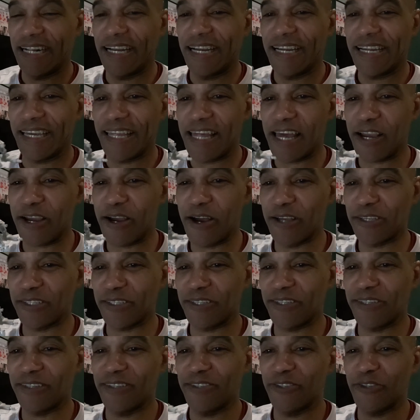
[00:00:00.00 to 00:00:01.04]
And that
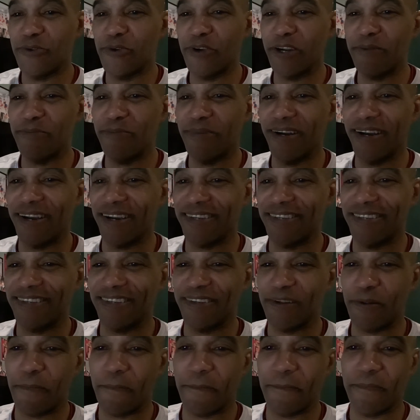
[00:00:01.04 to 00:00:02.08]
cost $20.
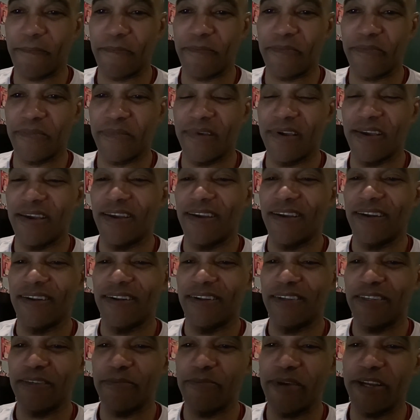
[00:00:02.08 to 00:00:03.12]

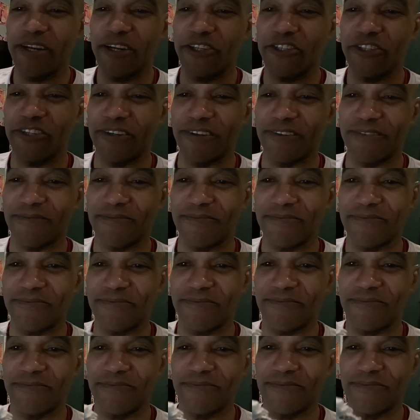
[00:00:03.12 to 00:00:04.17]
It's miniature.
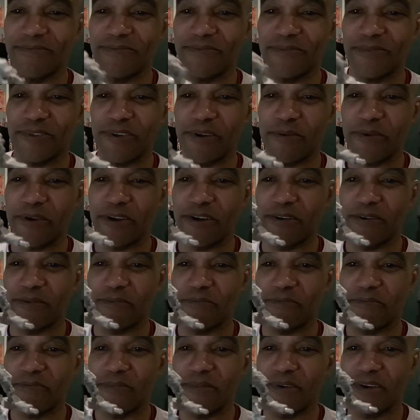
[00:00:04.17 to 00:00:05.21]
So I'm gonna,
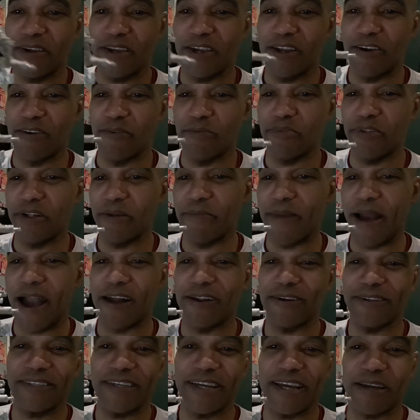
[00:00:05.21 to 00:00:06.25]
play
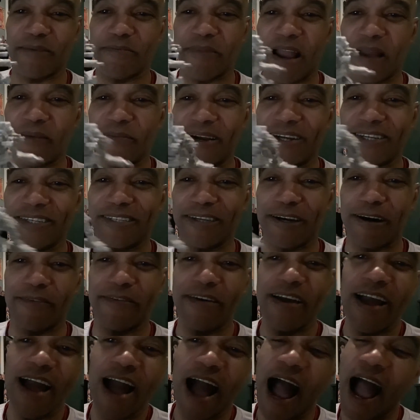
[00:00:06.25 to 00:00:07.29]
BattleTech by myself.
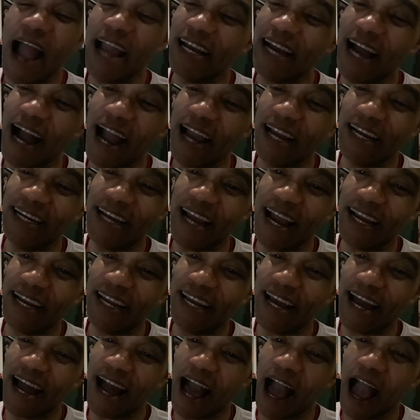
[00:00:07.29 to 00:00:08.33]
I
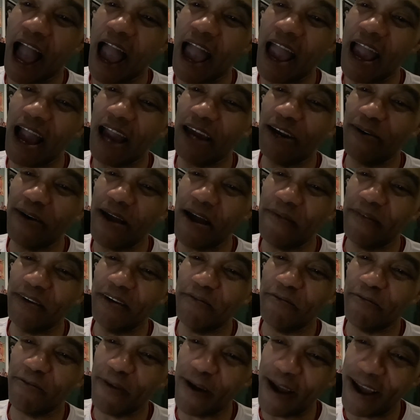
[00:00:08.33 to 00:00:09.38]
can't I don't have any
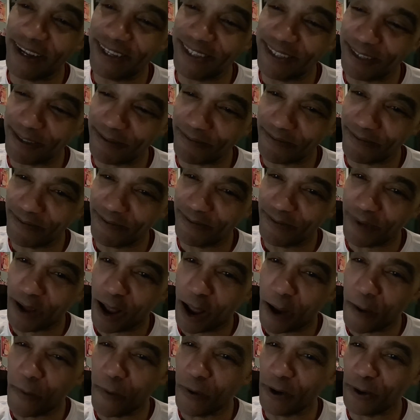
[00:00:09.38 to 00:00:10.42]
friends.
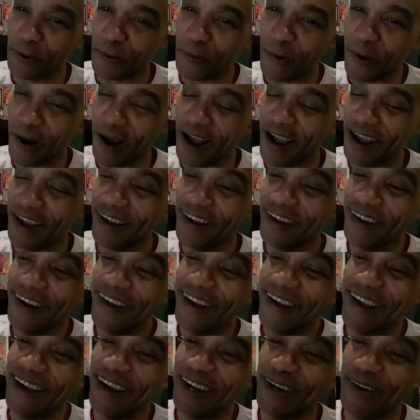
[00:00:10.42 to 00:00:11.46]
I wonder why.
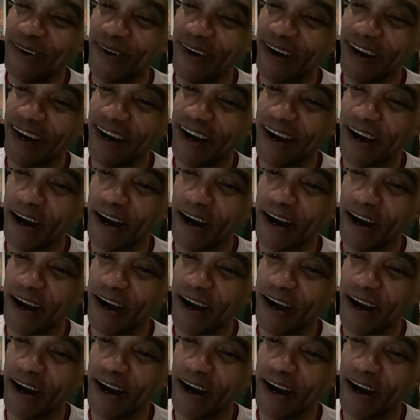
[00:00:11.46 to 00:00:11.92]
Anyway,